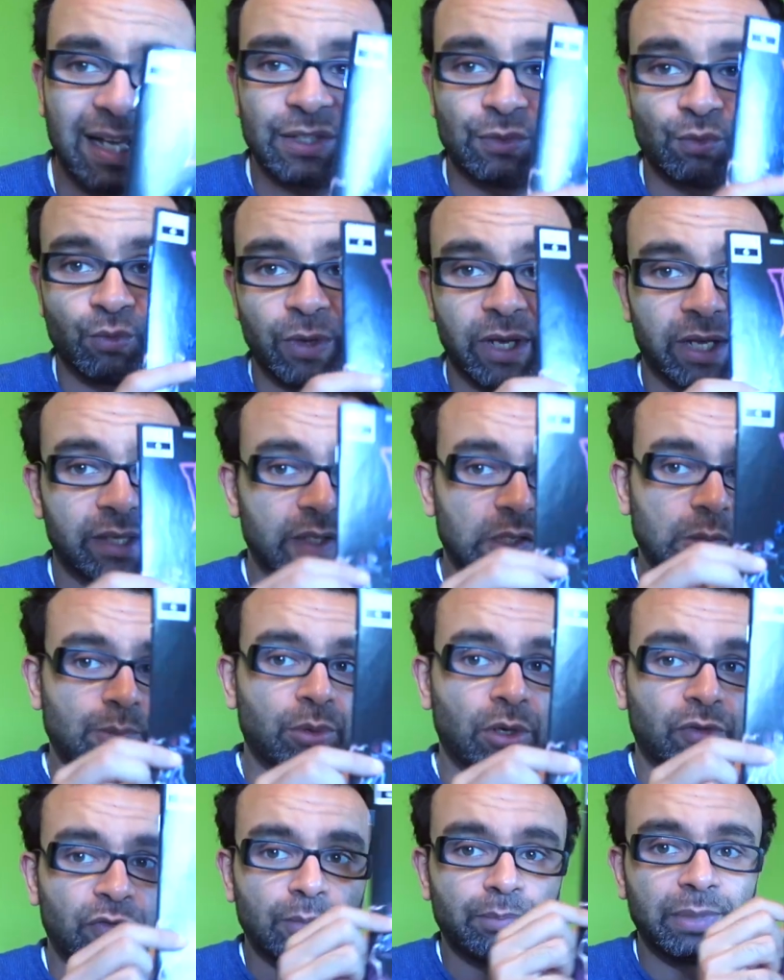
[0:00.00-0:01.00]
has written this
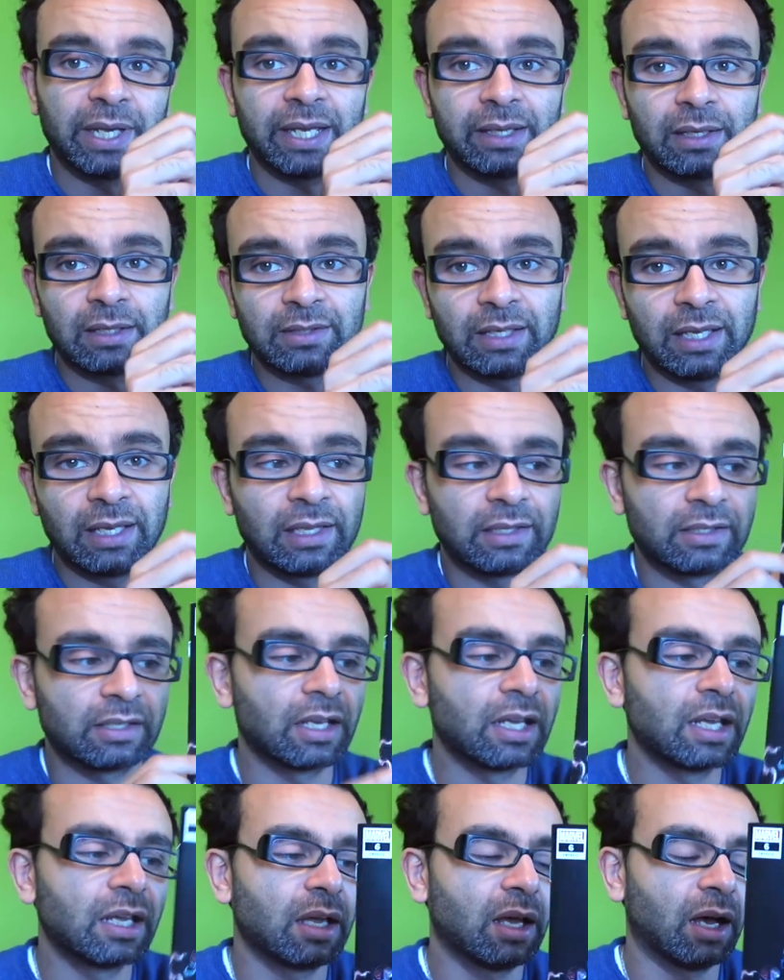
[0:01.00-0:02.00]
book from beginning to end.
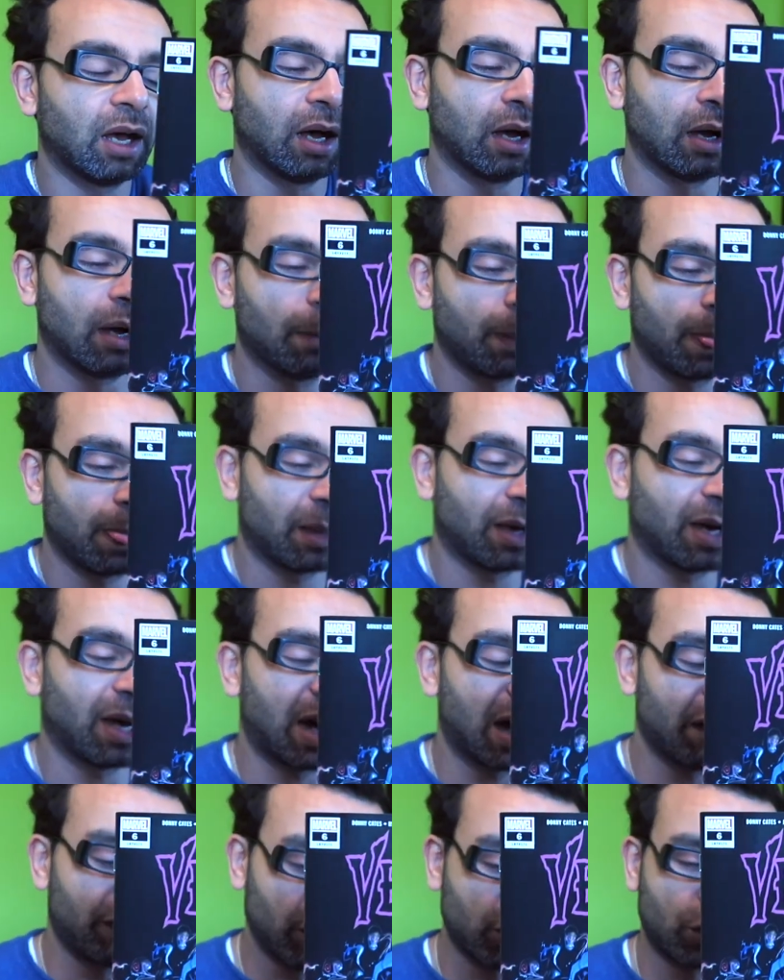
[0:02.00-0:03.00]

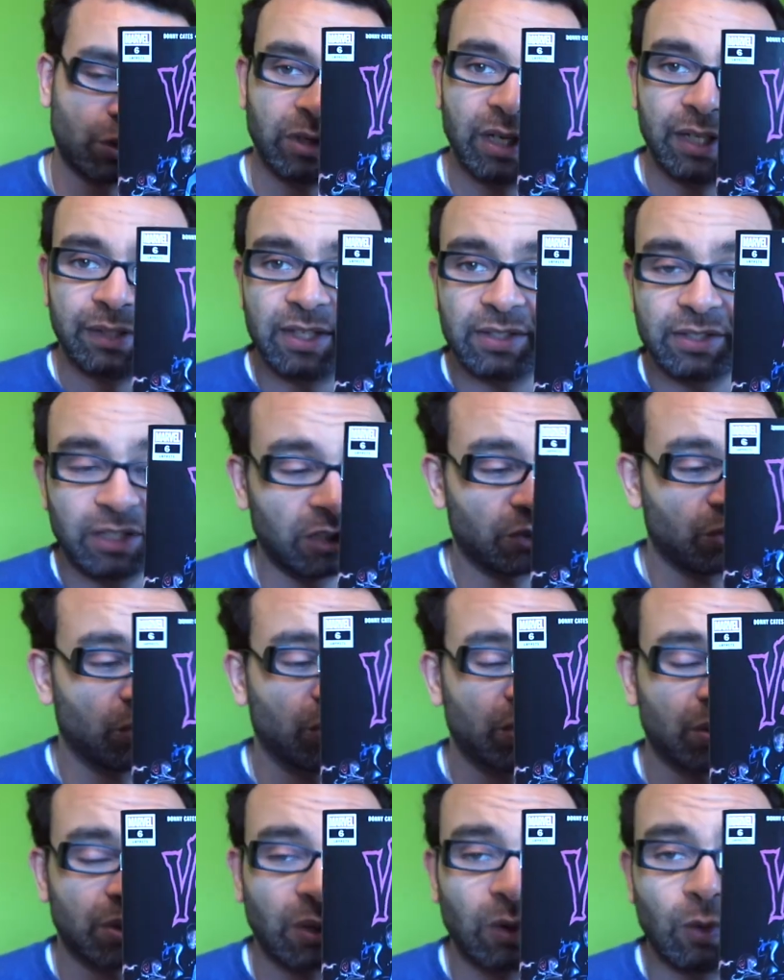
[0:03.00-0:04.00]
I've enjoyed this
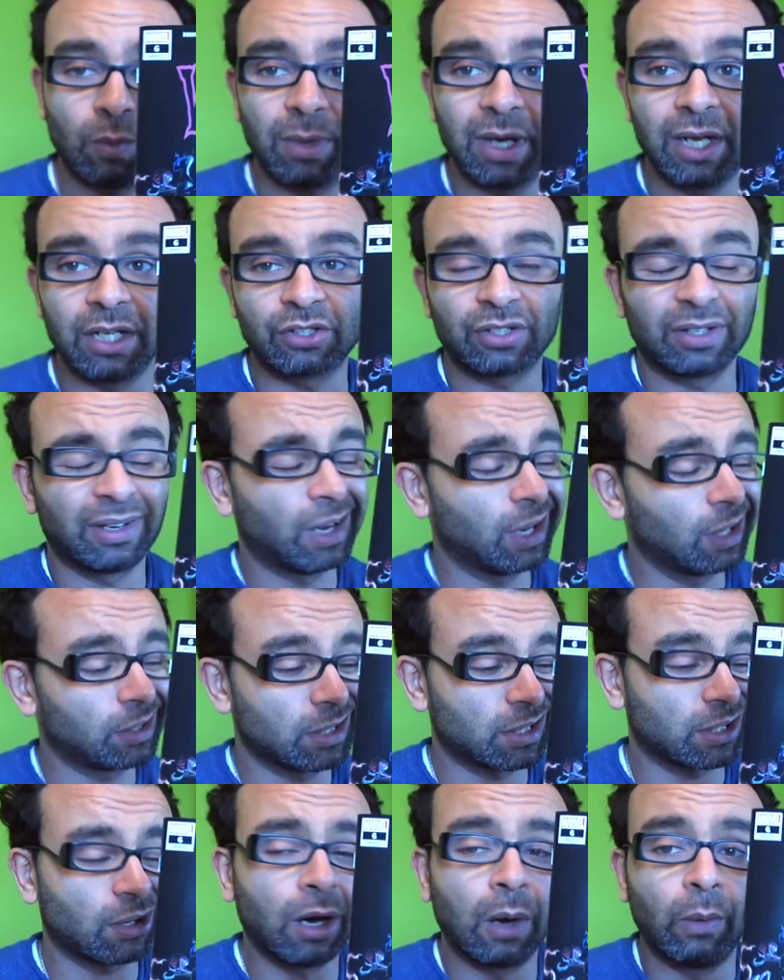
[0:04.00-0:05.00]
issue so much. I
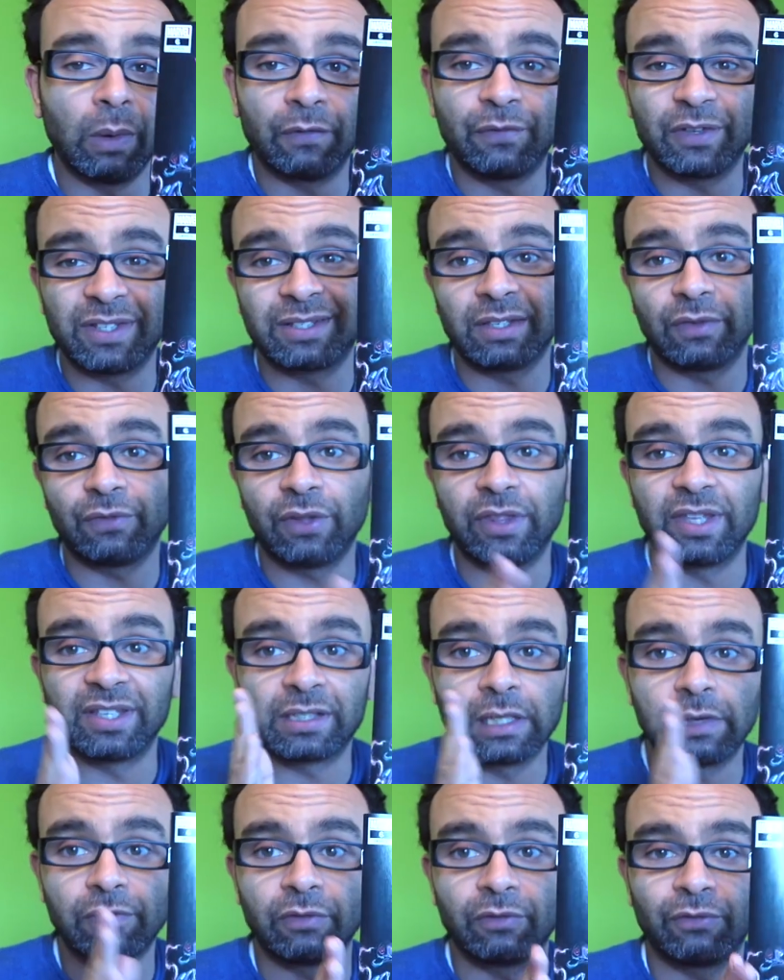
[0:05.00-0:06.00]
just can't wait for
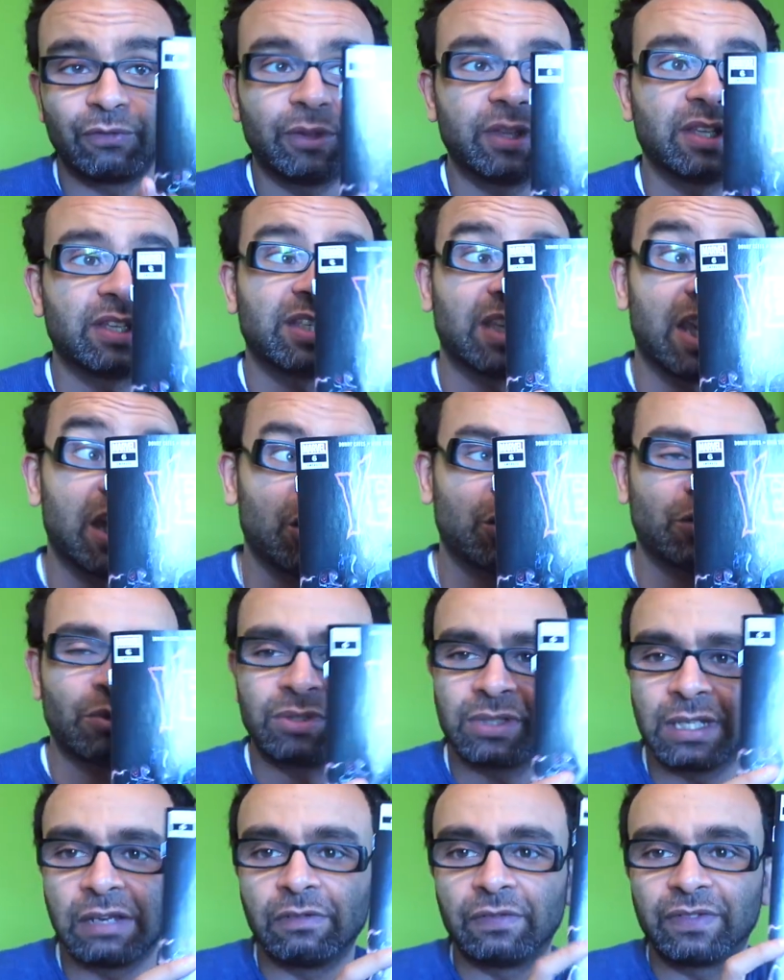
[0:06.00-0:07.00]
this
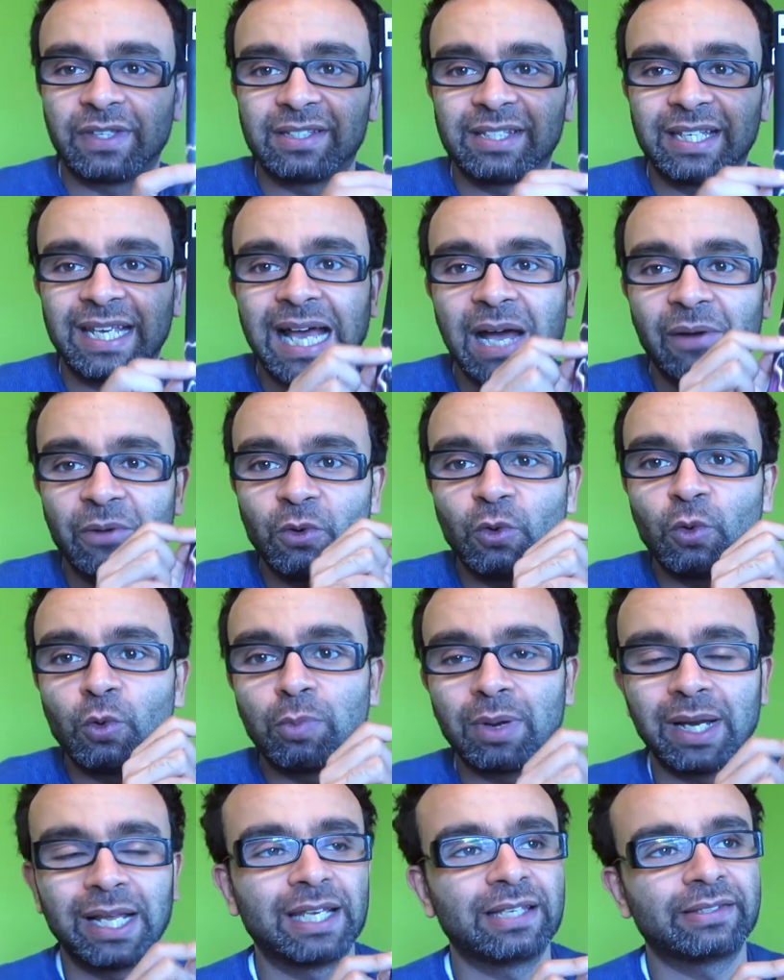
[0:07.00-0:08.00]
issue 7 to see how it all
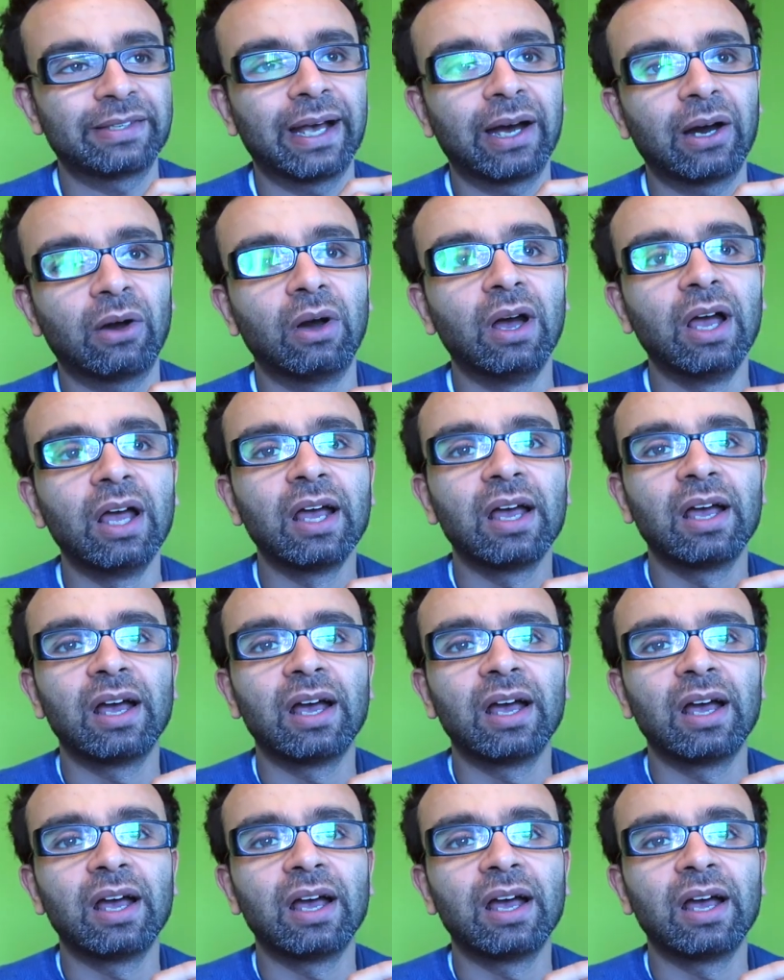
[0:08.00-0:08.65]
plays out.